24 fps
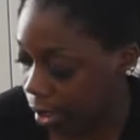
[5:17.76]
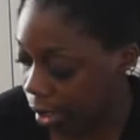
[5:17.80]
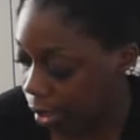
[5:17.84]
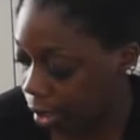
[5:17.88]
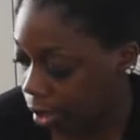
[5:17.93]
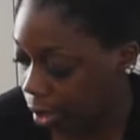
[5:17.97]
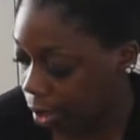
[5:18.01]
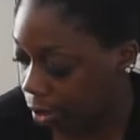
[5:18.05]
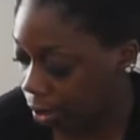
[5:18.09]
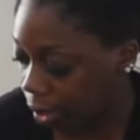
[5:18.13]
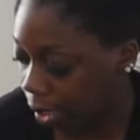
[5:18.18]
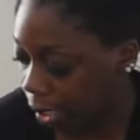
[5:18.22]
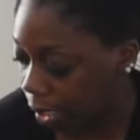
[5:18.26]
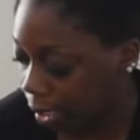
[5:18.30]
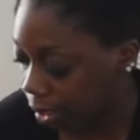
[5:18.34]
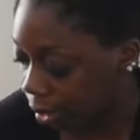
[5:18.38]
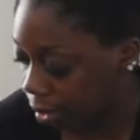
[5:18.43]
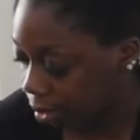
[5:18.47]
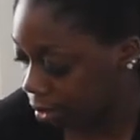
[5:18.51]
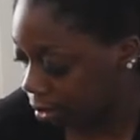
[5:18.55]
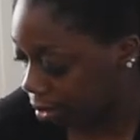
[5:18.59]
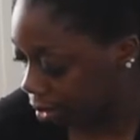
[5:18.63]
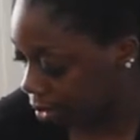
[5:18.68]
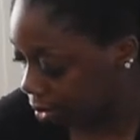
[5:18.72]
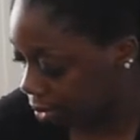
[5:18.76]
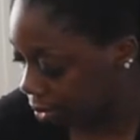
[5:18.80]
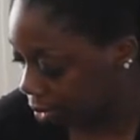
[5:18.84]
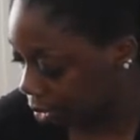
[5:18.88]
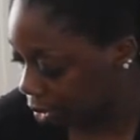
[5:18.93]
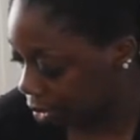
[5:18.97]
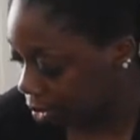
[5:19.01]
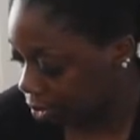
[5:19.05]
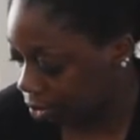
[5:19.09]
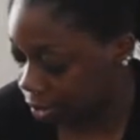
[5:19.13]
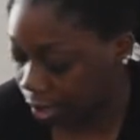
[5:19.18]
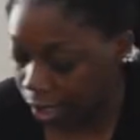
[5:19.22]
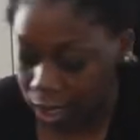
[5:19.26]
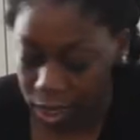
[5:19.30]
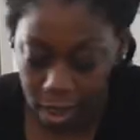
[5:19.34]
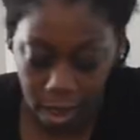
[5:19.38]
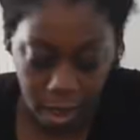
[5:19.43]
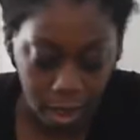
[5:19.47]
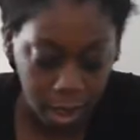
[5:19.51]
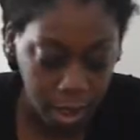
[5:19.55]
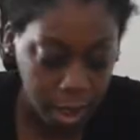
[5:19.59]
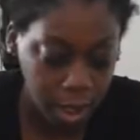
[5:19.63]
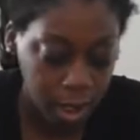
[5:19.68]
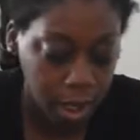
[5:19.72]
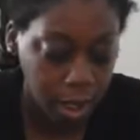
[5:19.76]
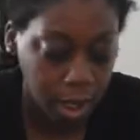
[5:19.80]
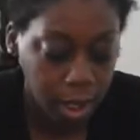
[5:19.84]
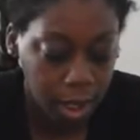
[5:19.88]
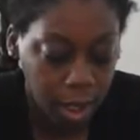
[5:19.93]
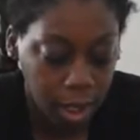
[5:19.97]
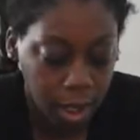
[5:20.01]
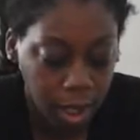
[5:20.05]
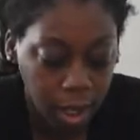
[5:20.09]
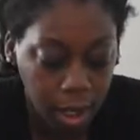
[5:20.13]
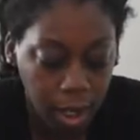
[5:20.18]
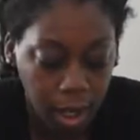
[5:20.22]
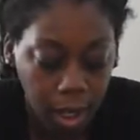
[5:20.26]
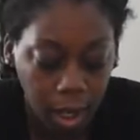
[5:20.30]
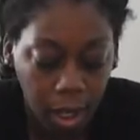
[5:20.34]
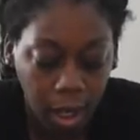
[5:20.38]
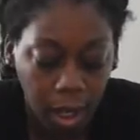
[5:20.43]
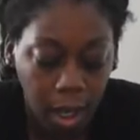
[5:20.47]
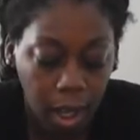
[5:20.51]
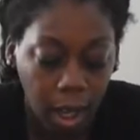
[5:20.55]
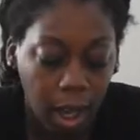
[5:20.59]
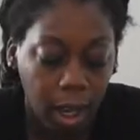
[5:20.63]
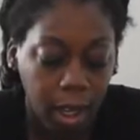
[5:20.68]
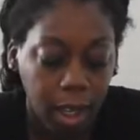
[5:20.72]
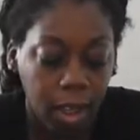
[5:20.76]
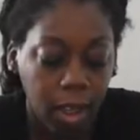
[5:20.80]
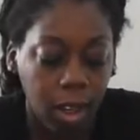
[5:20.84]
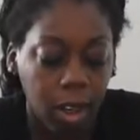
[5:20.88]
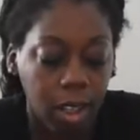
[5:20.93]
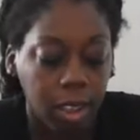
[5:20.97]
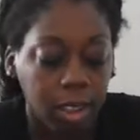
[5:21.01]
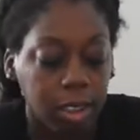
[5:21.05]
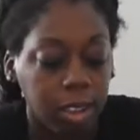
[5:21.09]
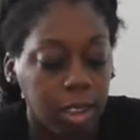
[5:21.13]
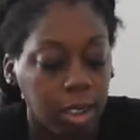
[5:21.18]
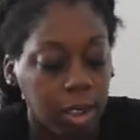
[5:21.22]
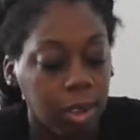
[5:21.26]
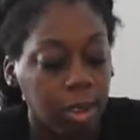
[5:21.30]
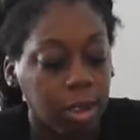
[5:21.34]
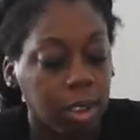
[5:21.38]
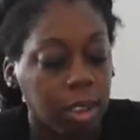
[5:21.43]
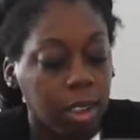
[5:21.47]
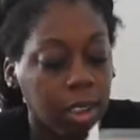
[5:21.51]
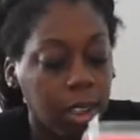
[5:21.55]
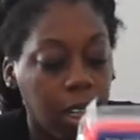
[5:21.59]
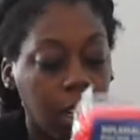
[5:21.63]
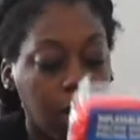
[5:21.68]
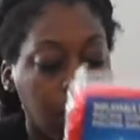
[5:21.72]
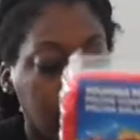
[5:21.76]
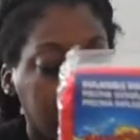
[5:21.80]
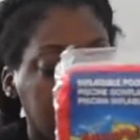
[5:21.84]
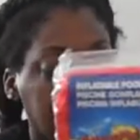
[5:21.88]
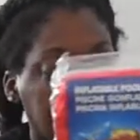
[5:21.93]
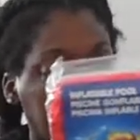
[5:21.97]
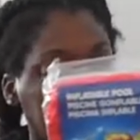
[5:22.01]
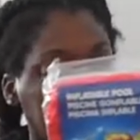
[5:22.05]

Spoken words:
I know that for a fact. I also got